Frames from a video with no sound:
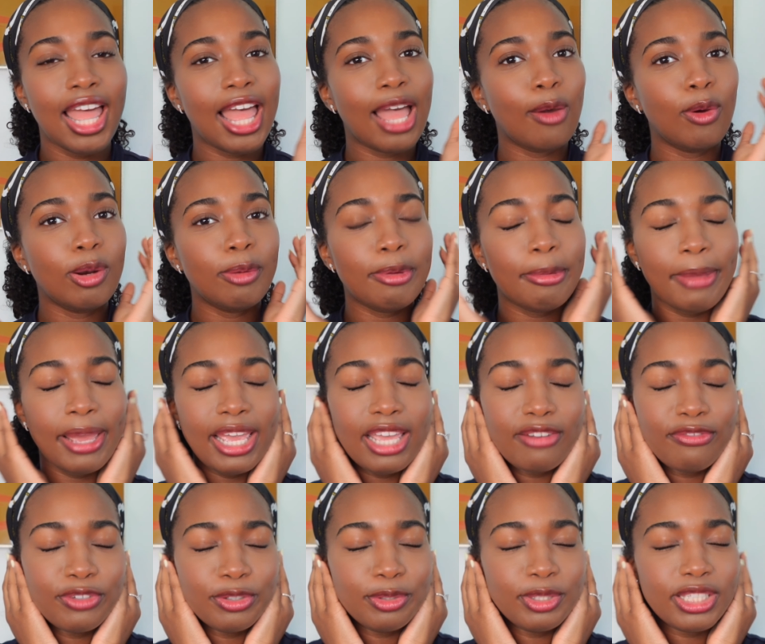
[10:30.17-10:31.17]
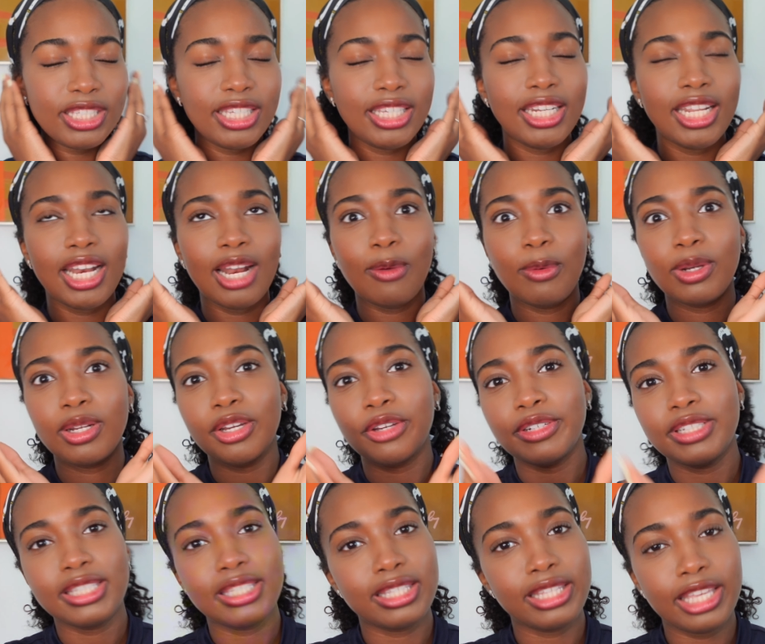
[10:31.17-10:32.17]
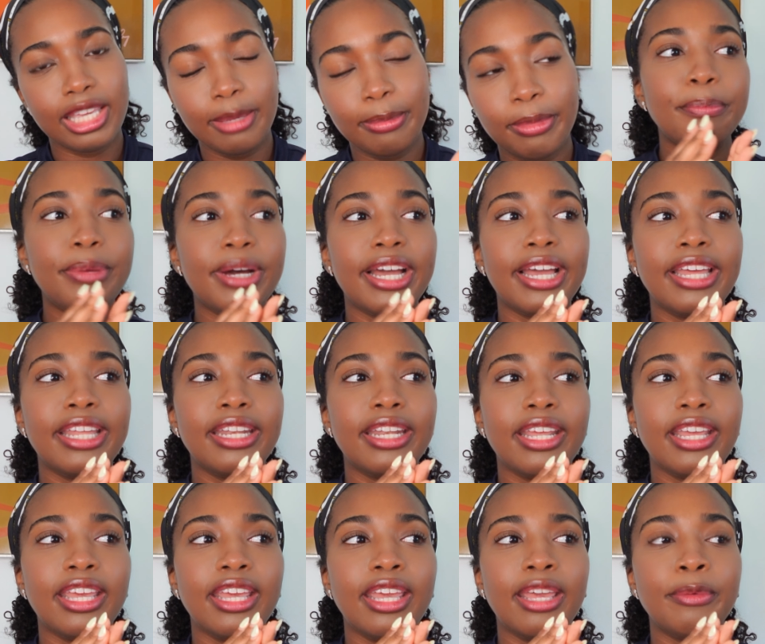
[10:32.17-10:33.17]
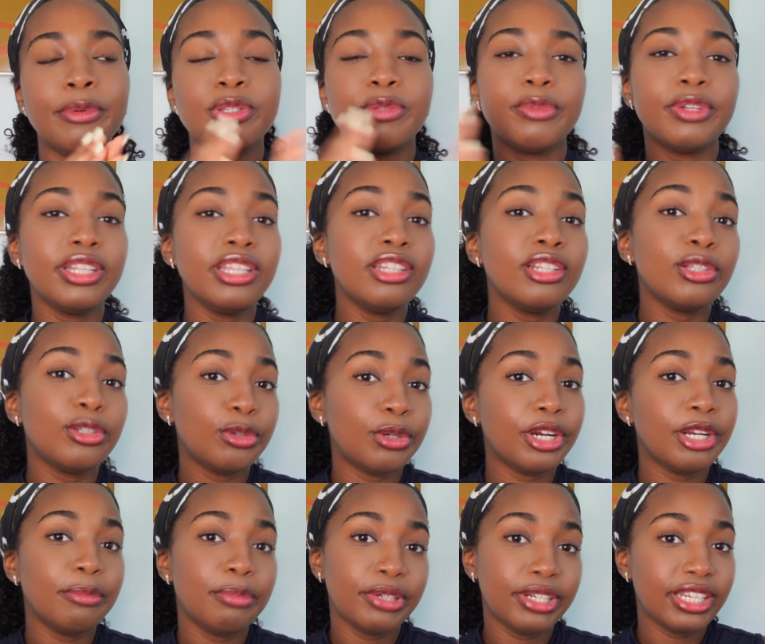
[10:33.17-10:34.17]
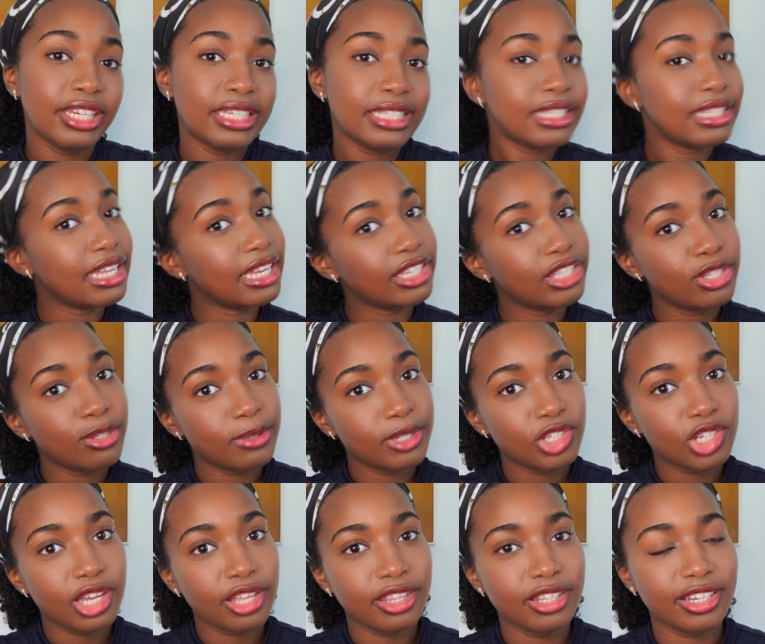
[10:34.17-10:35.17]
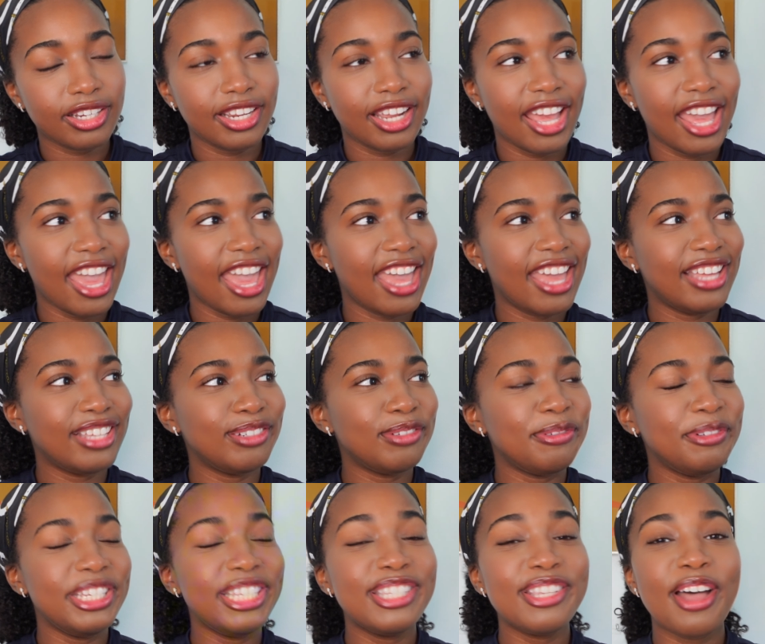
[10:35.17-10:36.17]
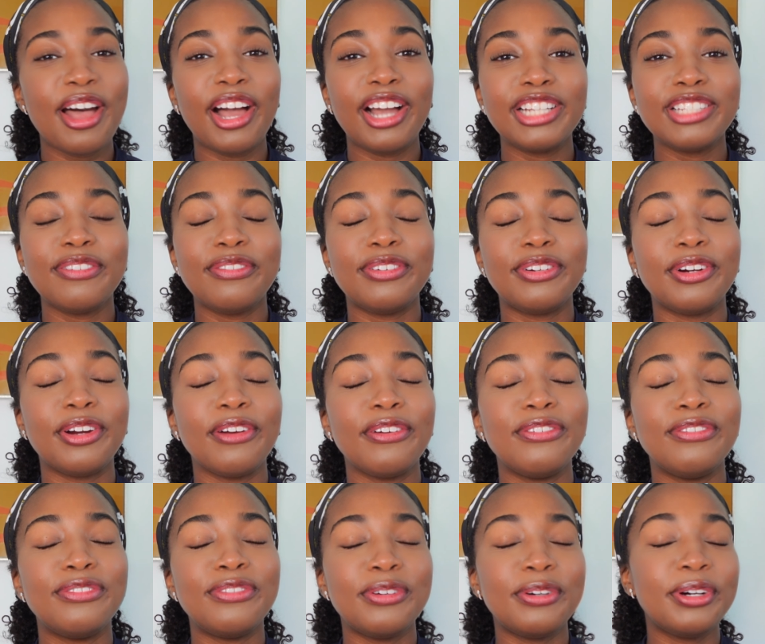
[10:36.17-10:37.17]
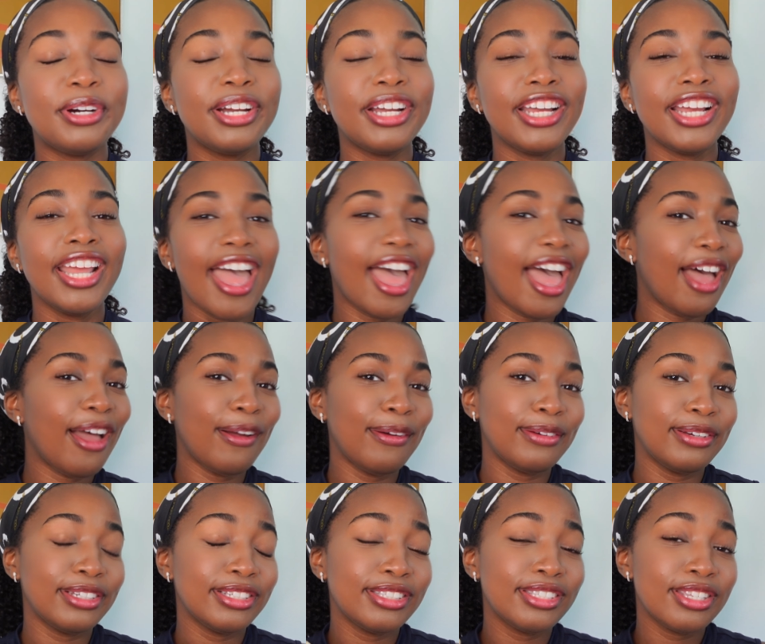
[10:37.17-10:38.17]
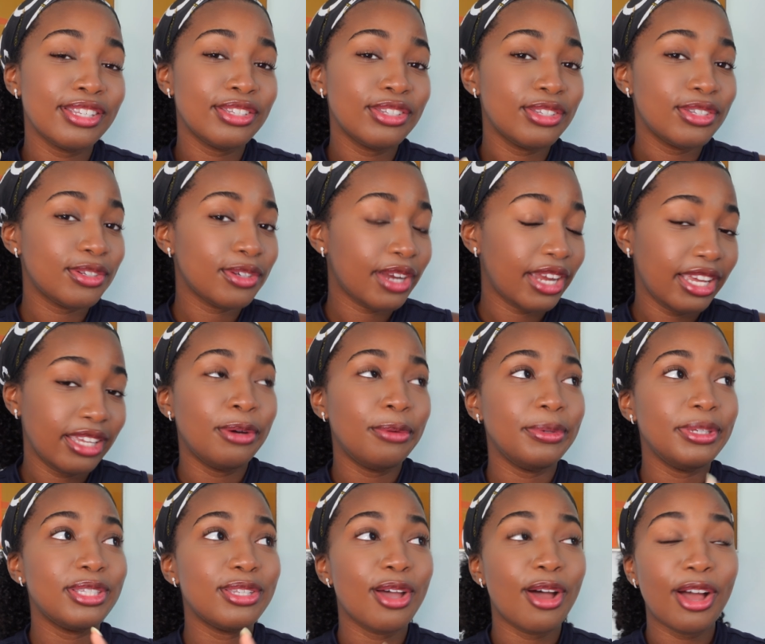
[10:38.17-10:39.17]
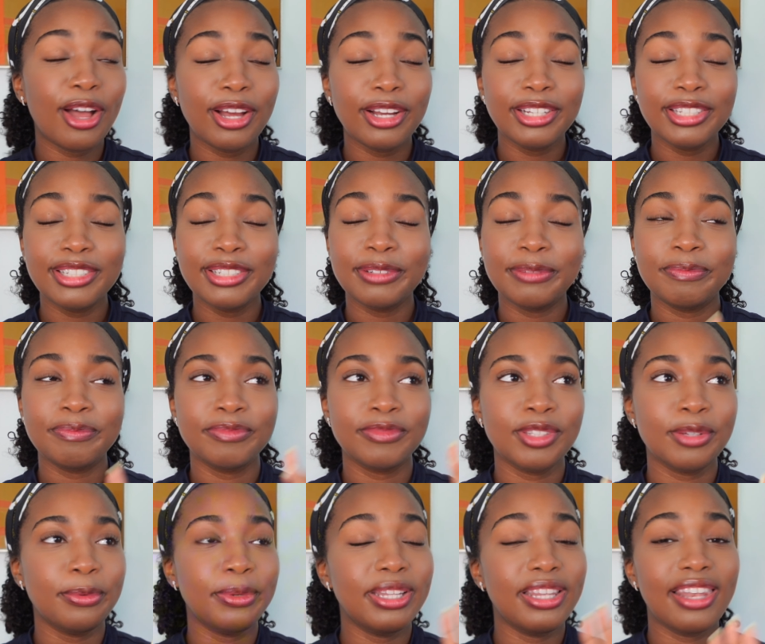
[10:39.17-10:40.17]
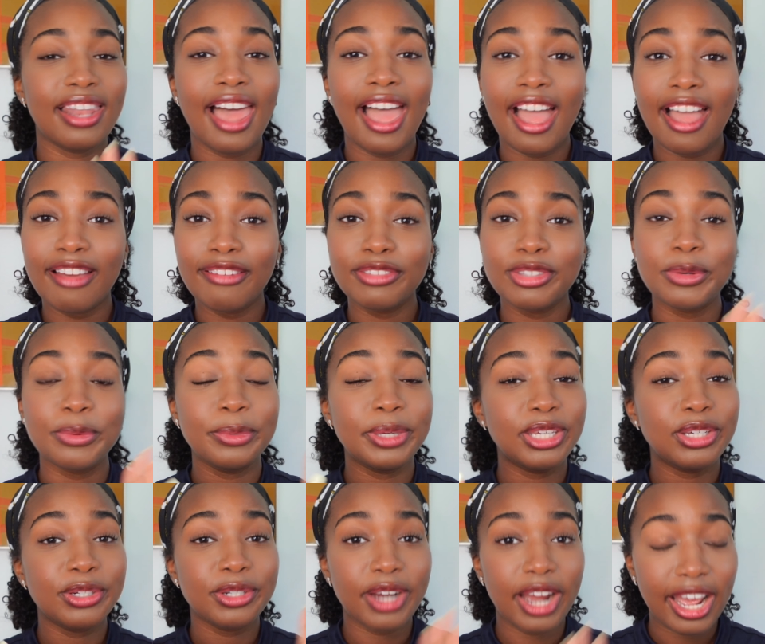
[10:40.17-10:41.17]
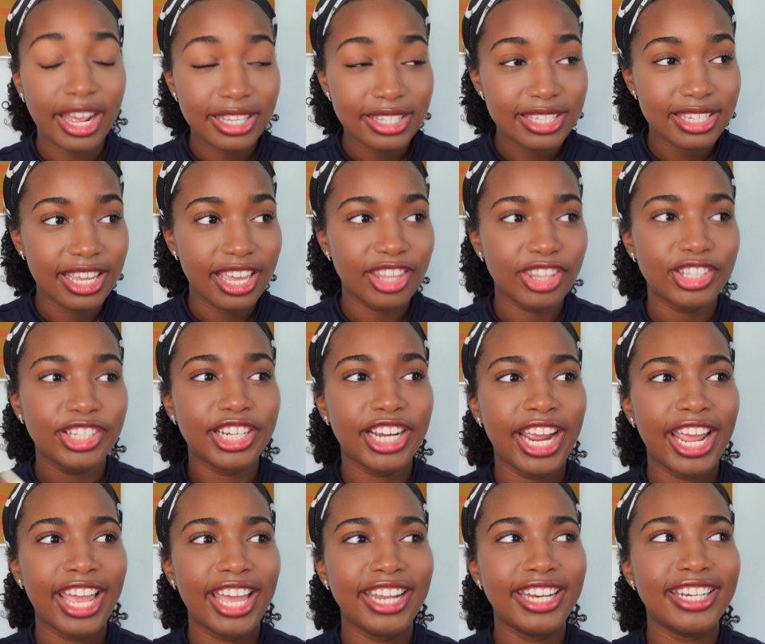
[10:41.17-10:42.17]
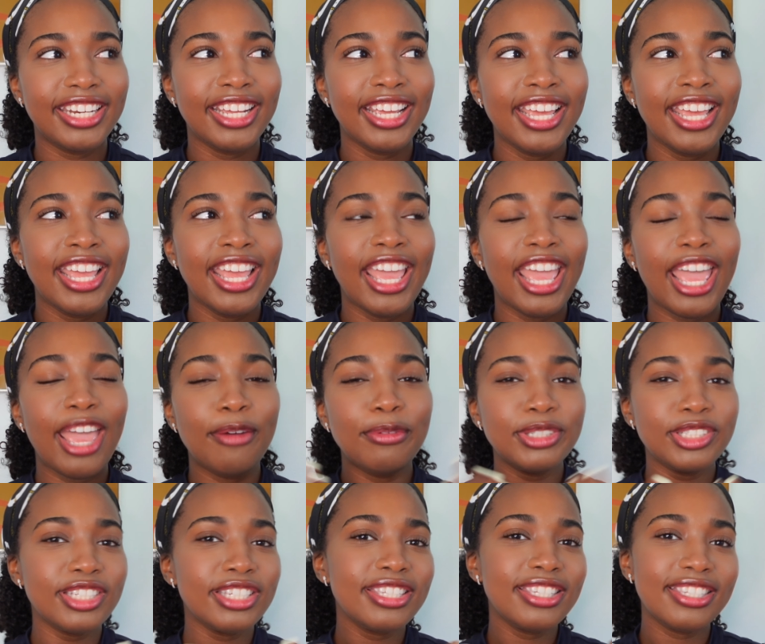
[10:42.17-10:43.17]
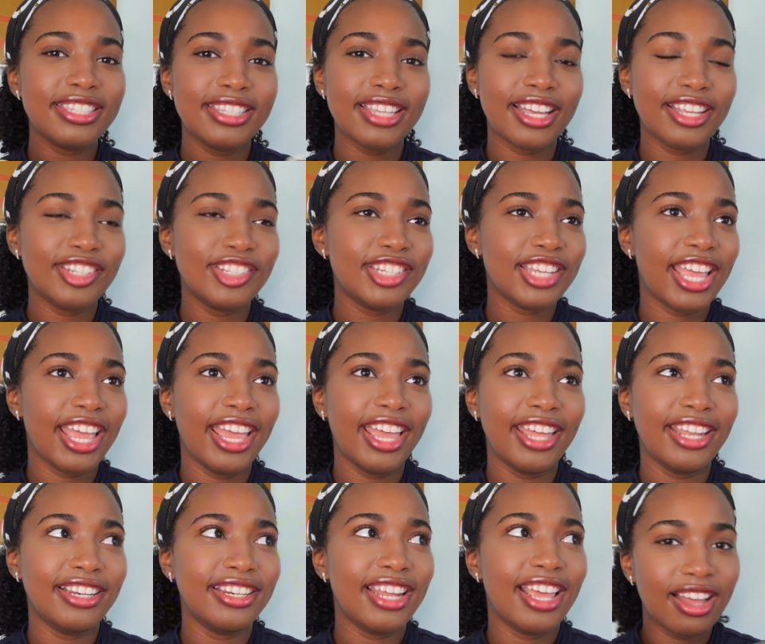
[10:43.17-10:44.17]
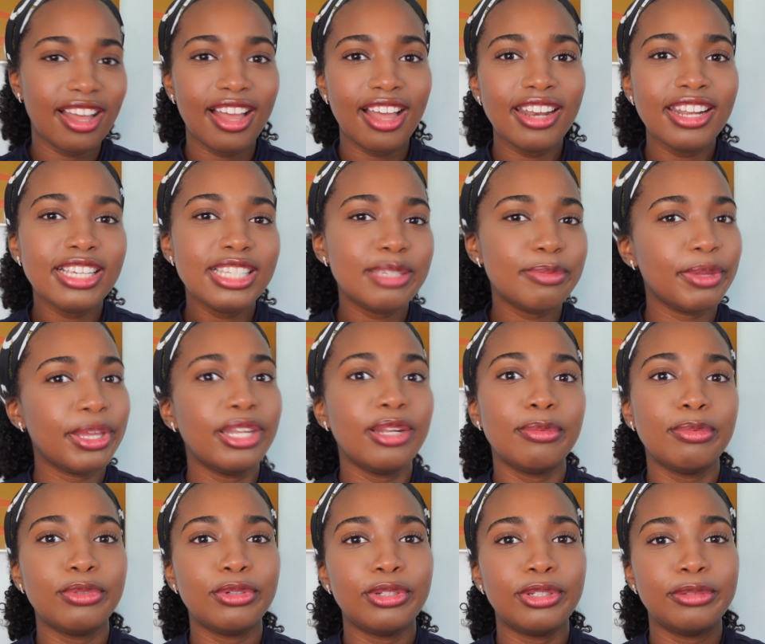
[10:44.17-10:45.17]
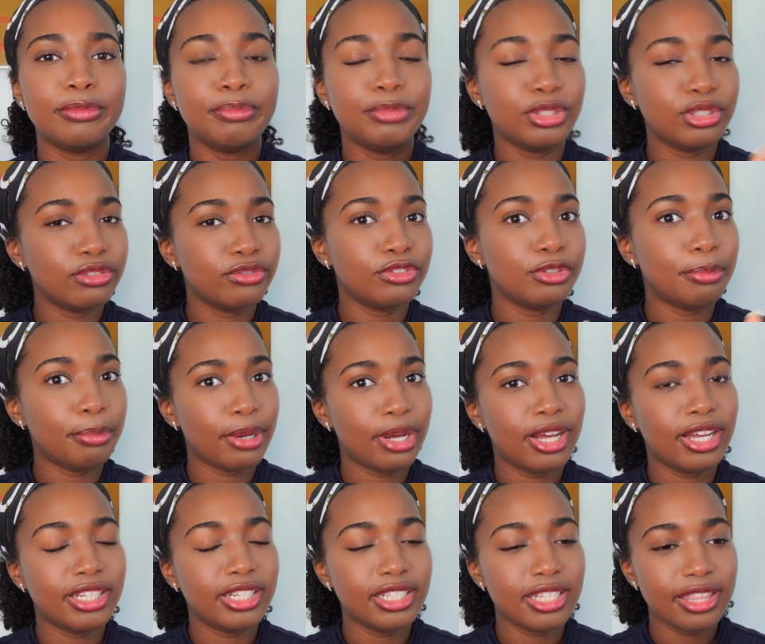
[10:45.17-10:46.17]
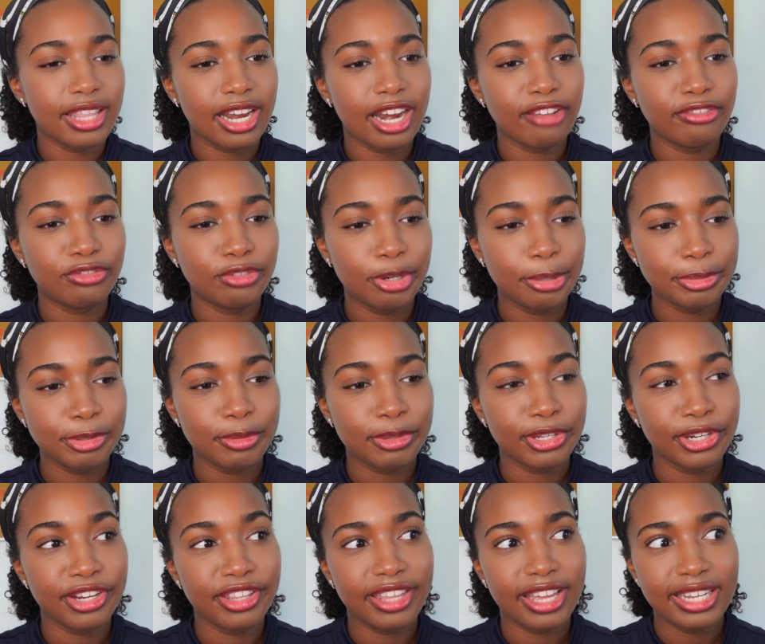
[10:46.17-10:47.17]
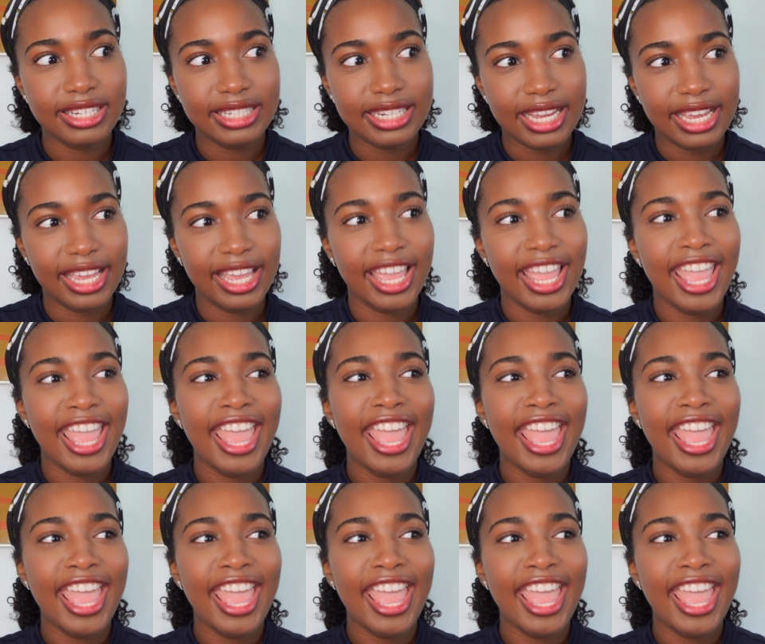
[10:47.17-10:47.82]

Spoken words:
I want to put my headphones in and I want to go to sleep. But it was really the Lord putting us next to each other, and we talked for 4 hours straight. We talked, we laughed, we cried together, and it was just such an unexplainable, beautiful bond that I formed with her that day.